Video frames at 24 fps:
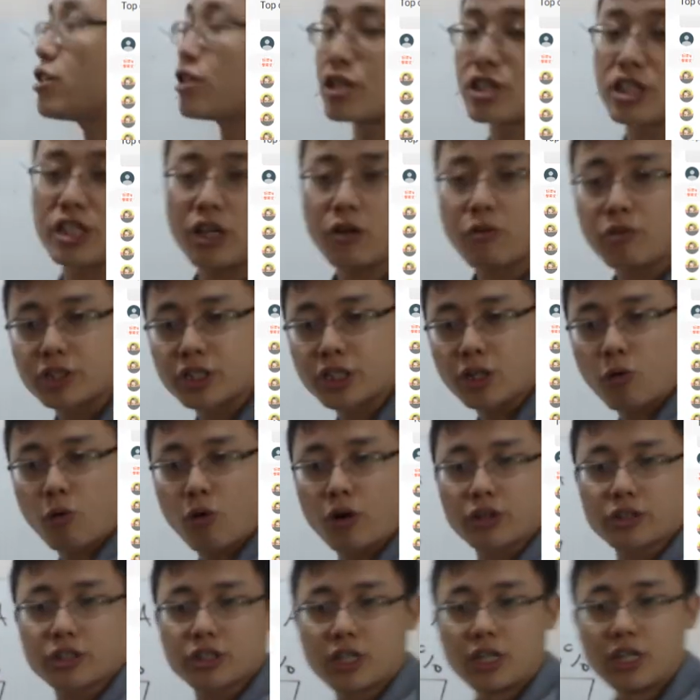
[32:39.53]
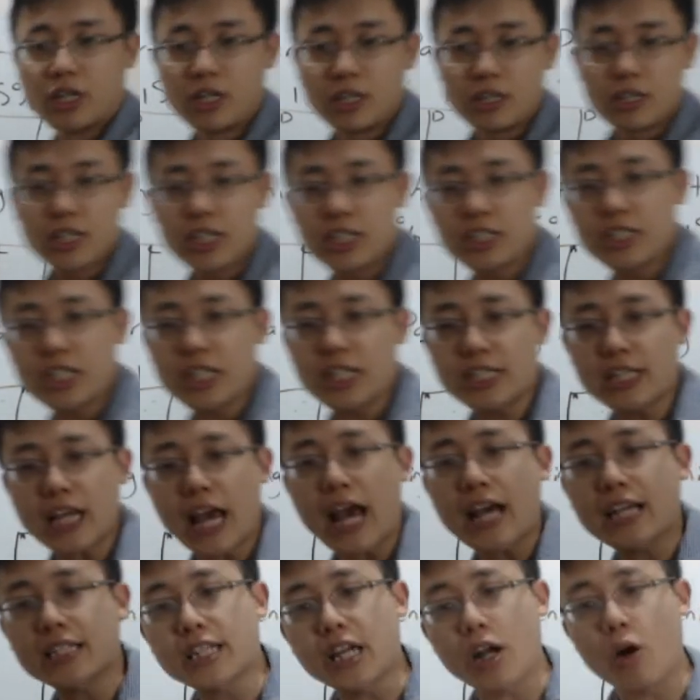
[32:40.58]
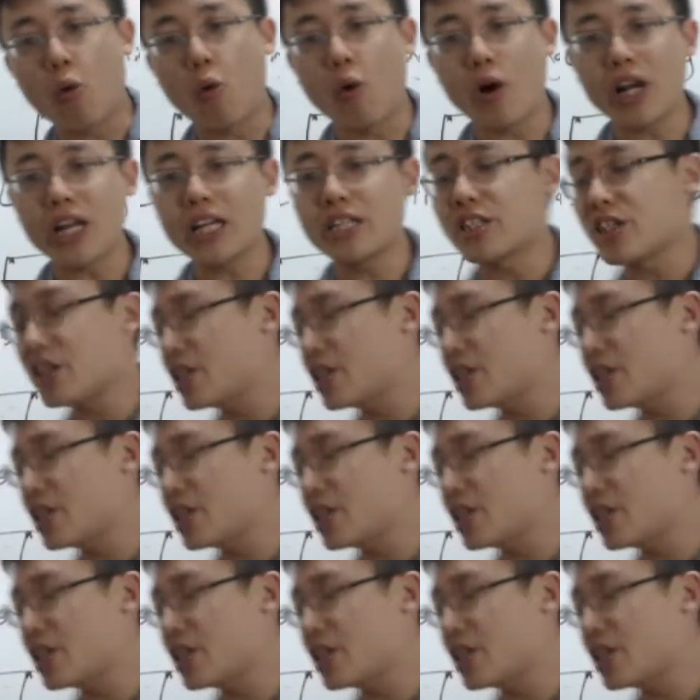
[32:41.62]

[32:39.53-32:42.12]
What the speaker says: the sequencing words. Lindsay's asking, what is a